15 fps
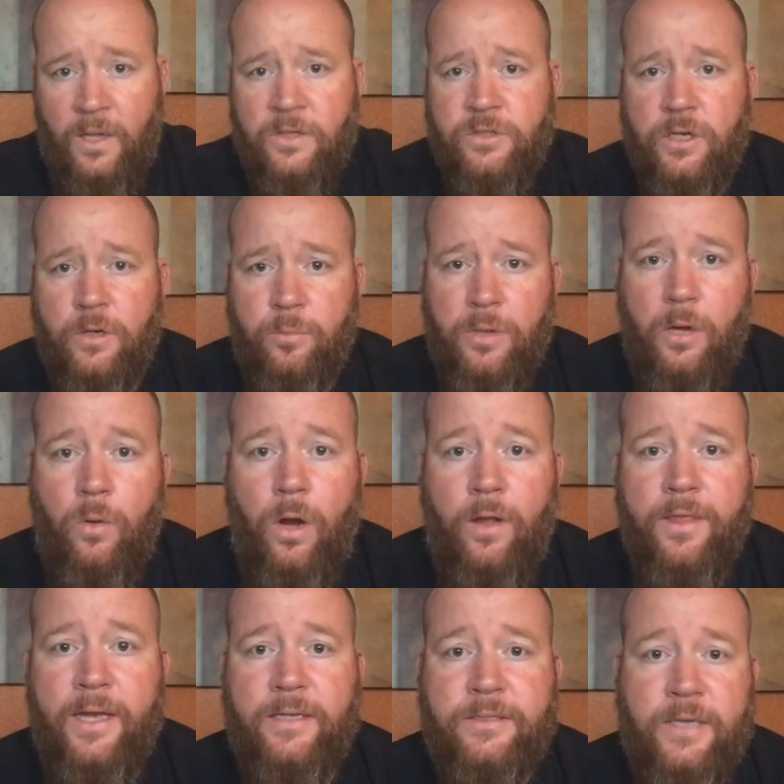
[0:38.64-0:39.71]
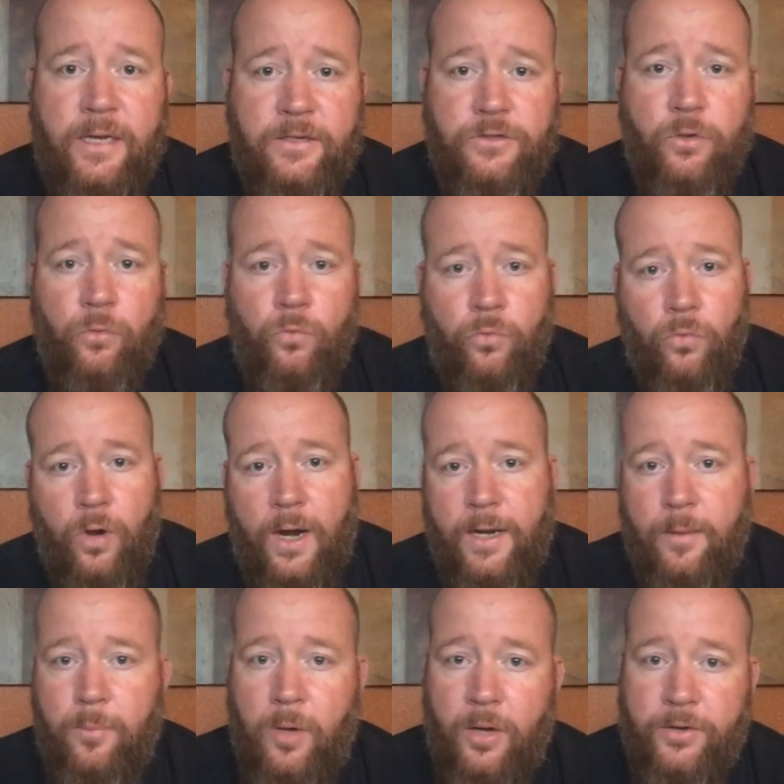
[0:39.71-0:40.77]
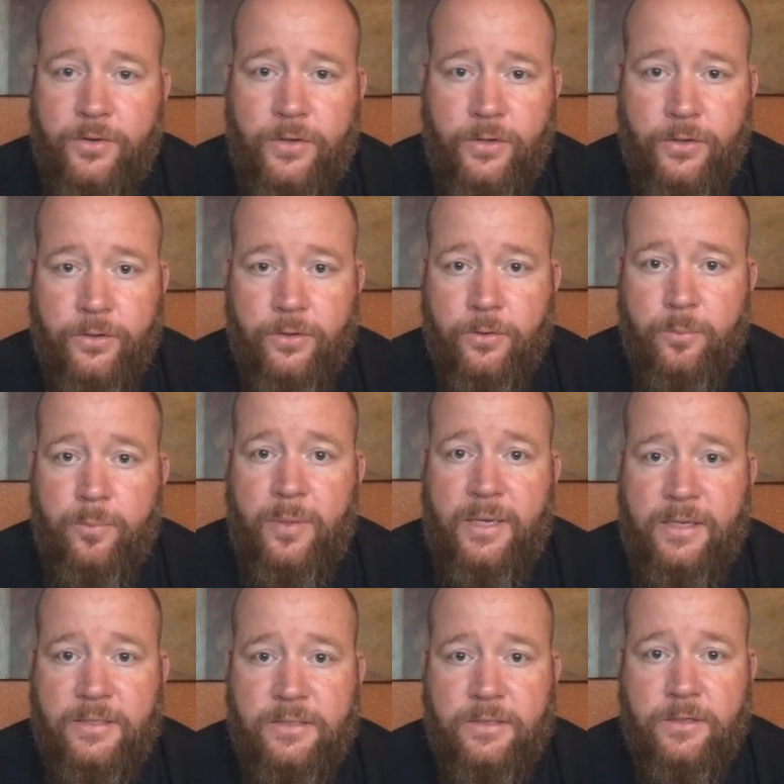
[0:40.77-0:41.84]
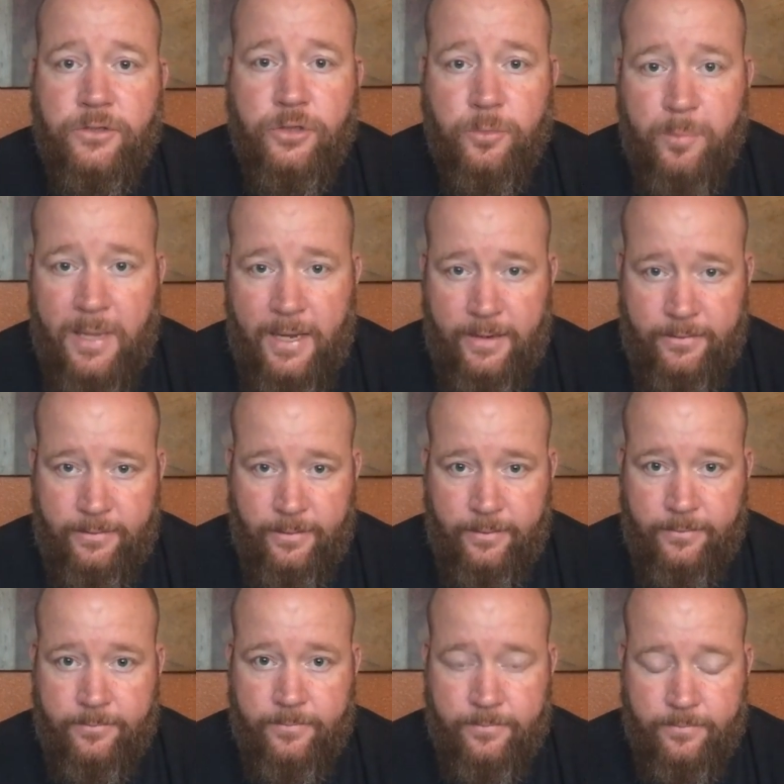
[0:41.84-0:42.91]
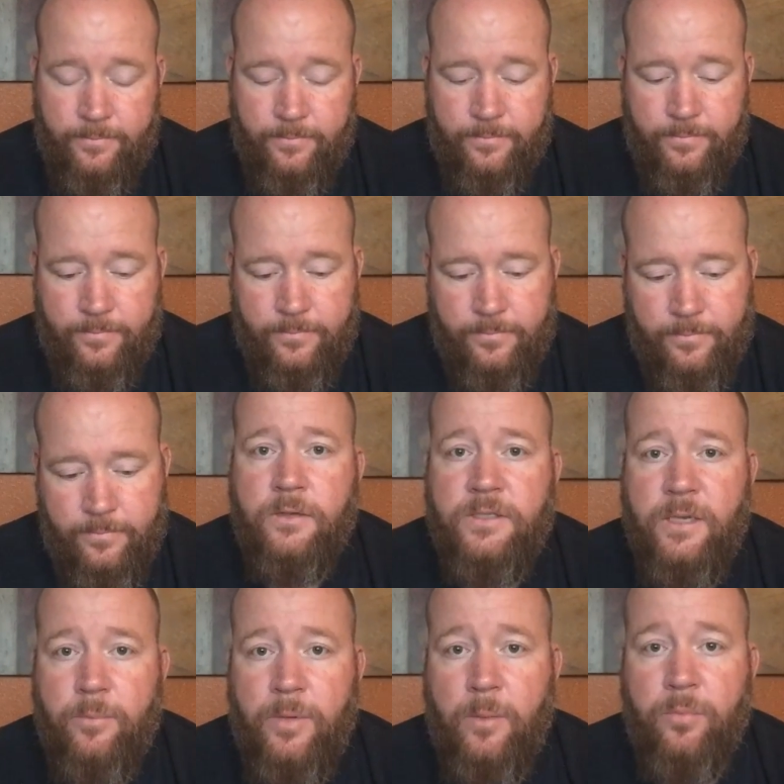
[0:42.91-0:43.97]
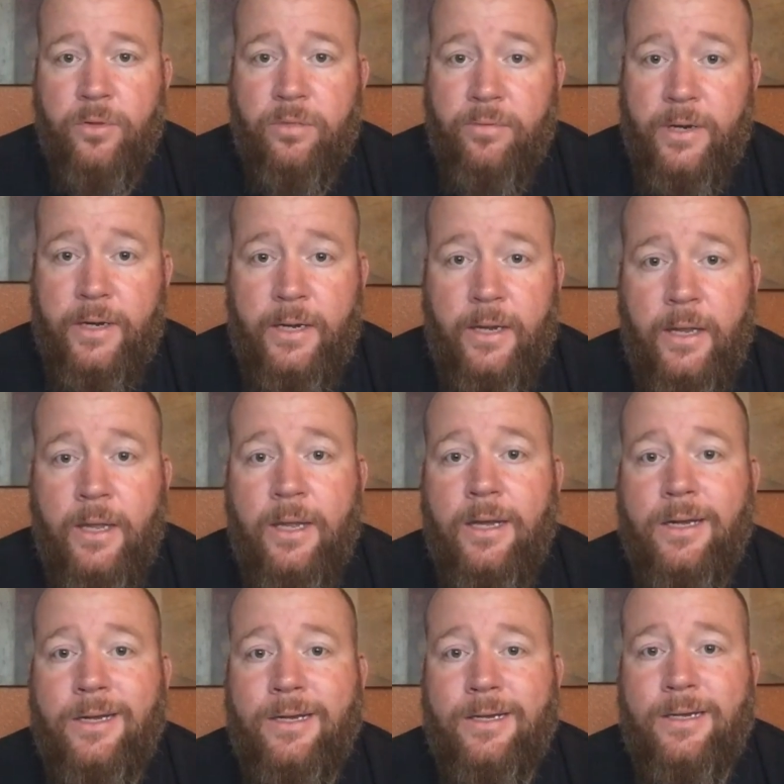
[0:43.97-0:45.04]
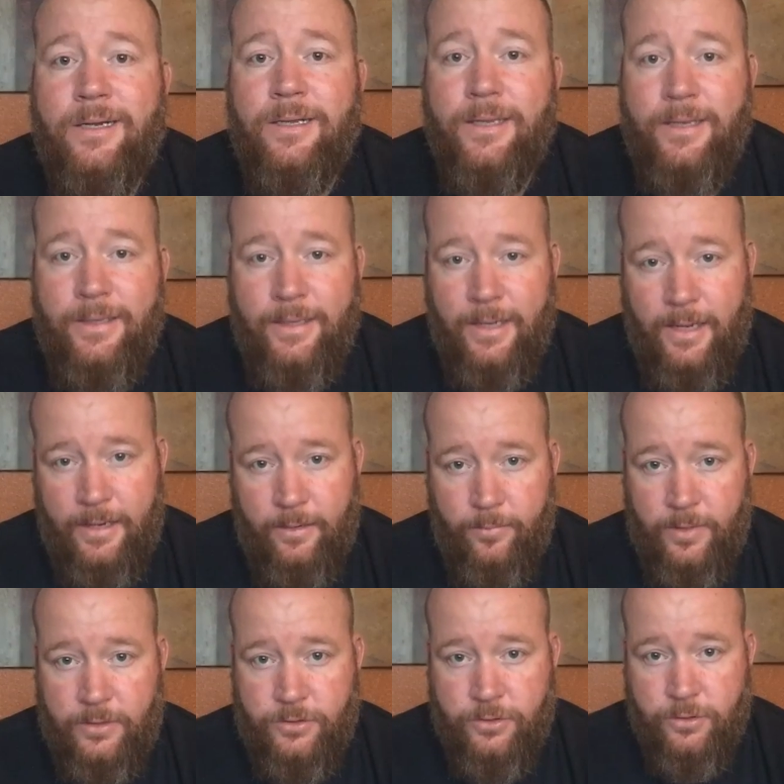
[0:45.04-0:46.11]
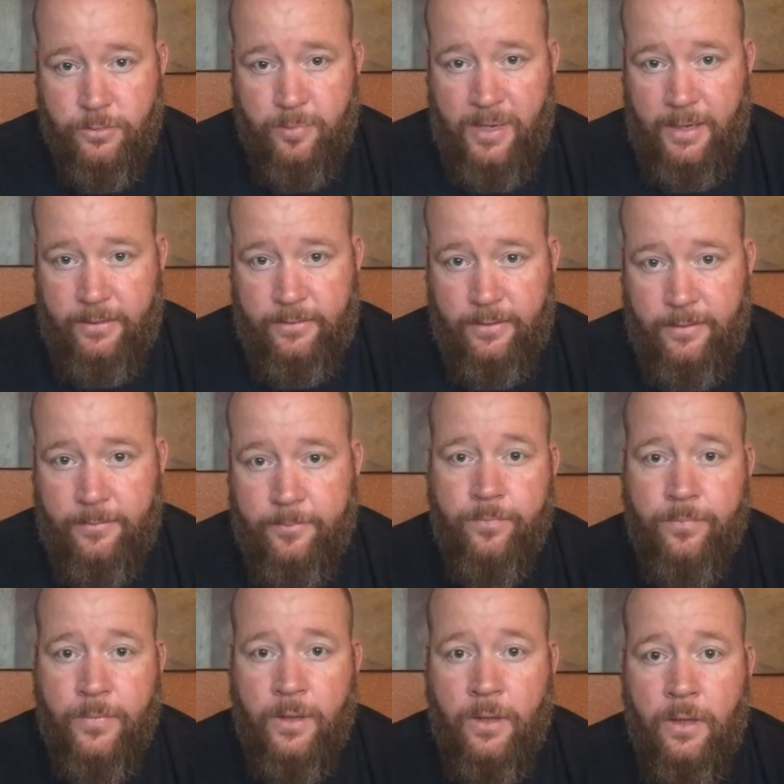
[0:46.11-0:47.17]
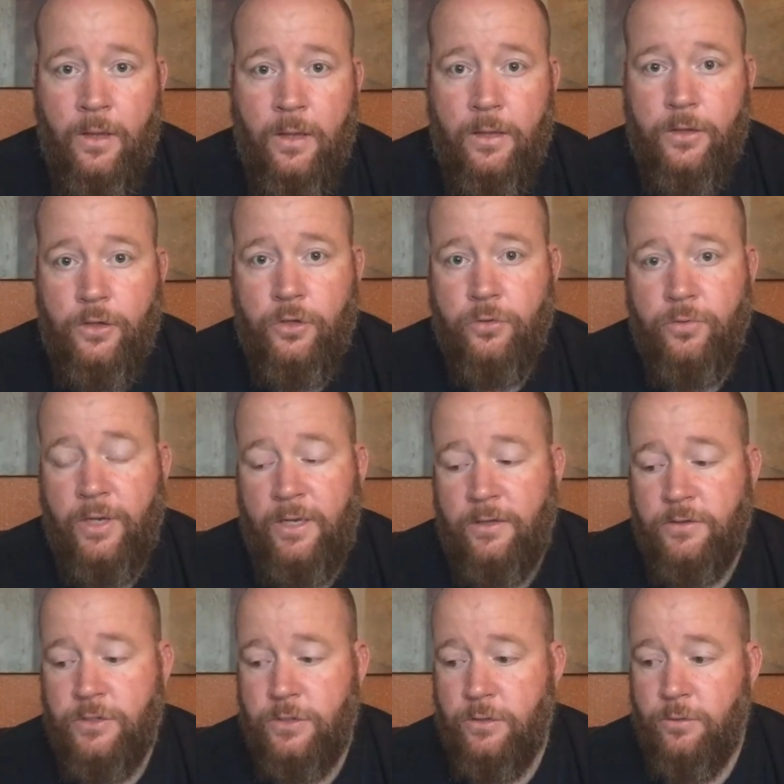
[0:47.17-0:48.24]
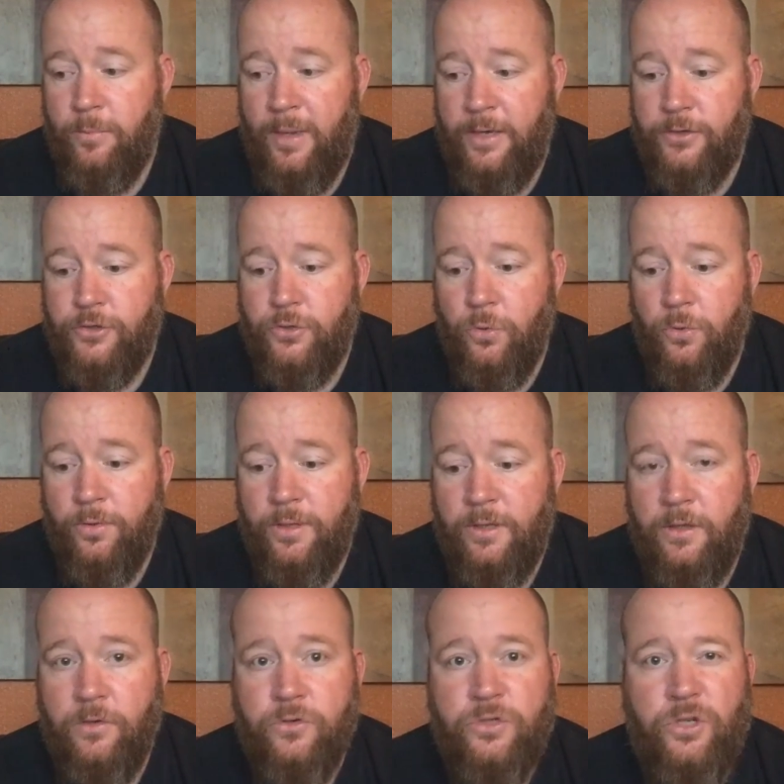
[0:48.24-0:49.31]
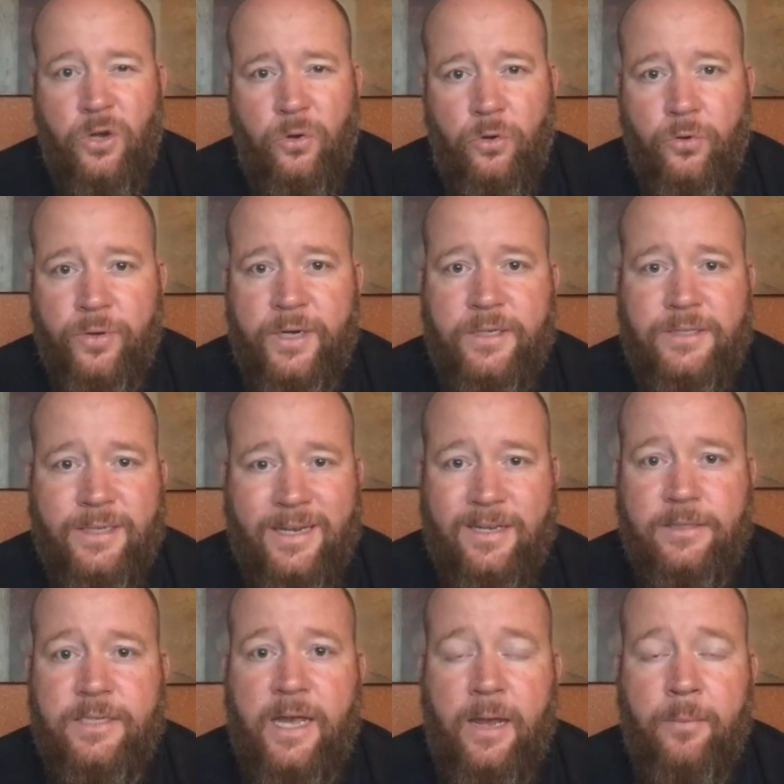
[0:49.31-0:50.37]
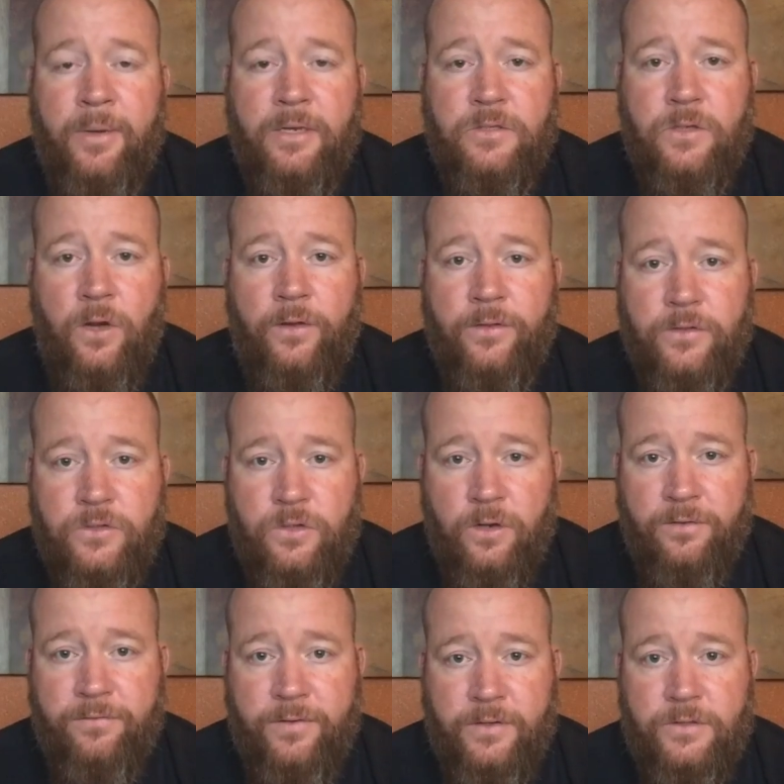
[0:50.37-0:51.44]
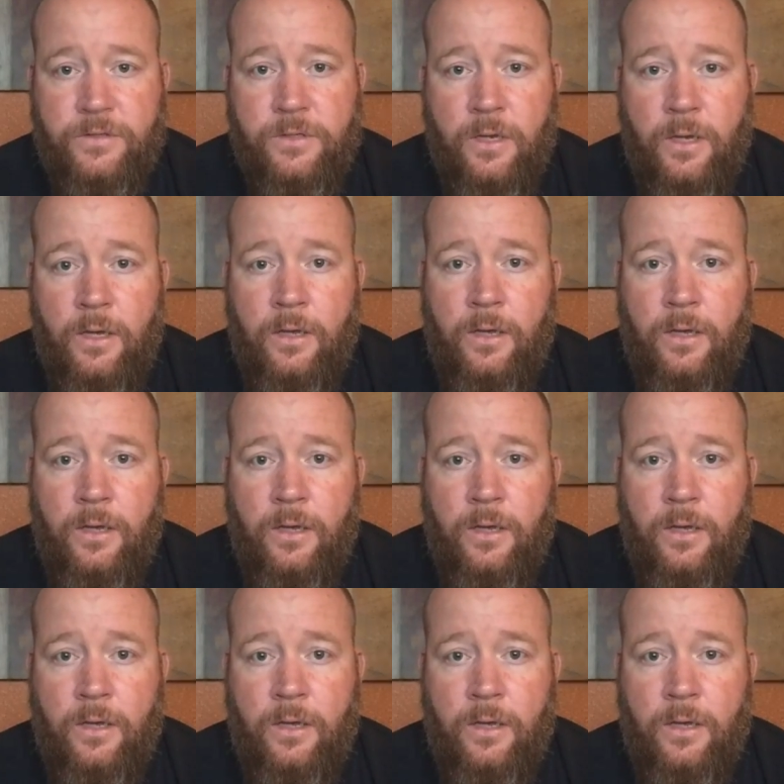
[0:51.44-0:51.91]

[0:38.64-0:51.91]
it's going to blow all that dust right up onto your piece that you're painting. Tip number 3, clean the item that you're painting. You need to make sure that there's no grease and contaminants on the surface.